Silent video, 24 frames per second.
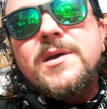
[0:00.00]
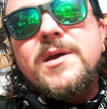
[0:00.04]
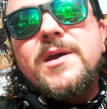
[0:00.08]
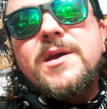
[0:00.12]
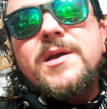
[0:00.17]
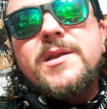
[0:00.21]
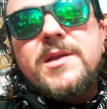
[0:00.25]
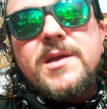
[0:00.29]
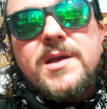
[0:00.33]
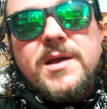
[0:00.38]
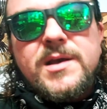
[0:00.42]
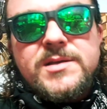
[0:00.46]

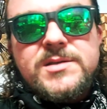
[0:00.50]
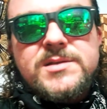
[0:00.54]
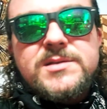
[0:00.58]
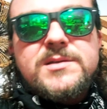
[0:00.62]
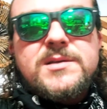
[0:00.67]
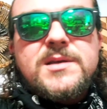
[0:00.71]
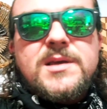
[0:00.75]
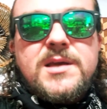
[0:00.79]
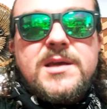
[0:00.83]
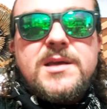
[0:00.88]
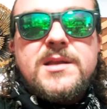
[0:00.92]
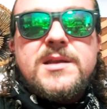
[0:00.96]
And yes,
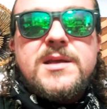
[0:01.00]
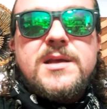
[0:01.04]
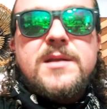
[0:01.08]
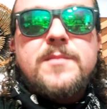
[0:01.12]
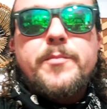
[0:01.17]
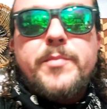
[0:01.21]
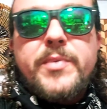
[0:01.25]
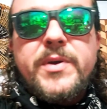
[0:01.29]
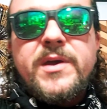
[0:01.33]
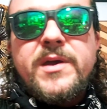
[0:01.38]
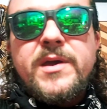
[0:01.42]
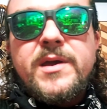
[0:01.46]
he didn't
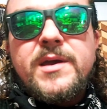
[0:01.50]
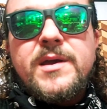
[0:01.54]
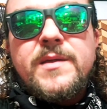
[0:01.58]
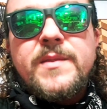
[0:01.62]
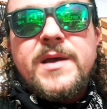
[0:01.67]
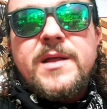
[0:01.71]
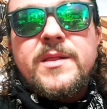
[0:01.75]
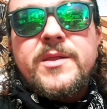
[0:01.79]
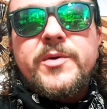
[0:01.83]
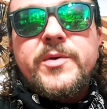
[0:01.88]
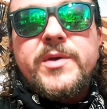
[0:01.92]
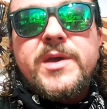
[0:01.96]
ping in
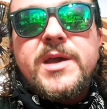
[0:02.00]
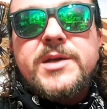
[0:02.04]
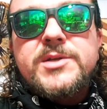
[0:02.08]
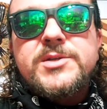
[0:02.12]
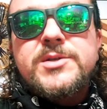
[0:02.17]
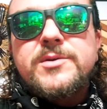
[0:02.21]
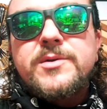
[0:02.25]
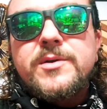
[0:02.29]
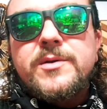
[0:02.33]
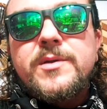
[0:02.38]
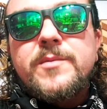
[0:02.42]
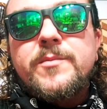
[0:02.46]
that
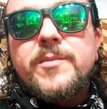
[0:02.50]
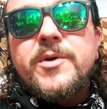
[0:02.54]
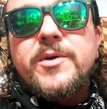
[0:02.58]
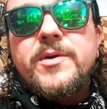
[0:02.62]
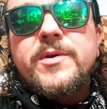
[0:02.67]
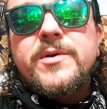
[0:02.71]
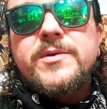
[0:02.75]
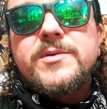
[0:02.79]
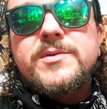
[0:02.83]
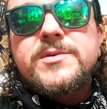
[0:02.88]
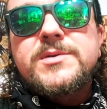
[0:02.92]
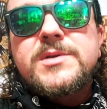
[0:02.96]
location during the
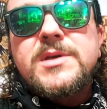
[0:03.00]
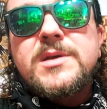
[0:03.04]
murders.